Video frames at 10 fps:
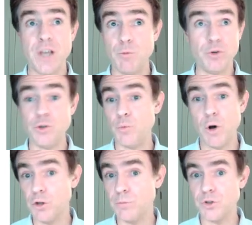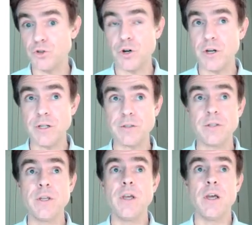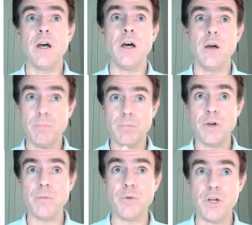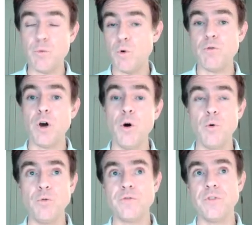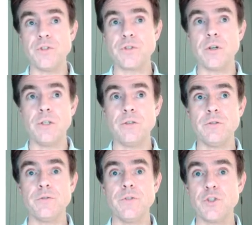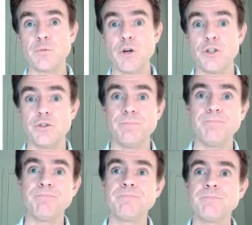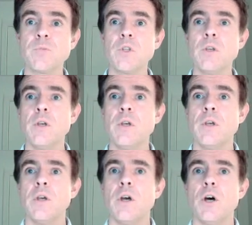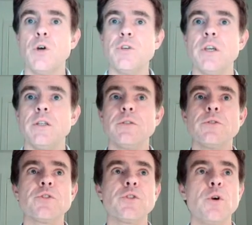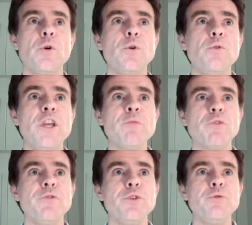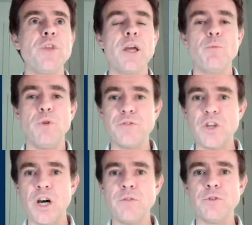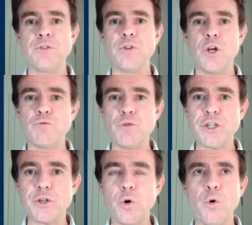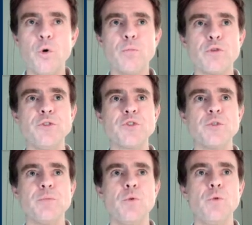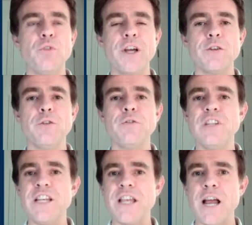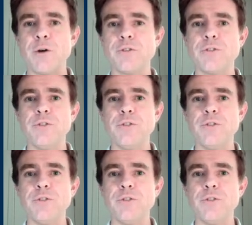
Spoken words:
That you're welcome to try it, but it won't hold for this kind of expression. Okay, so in review then, we've covered a really core principle, that of linearity.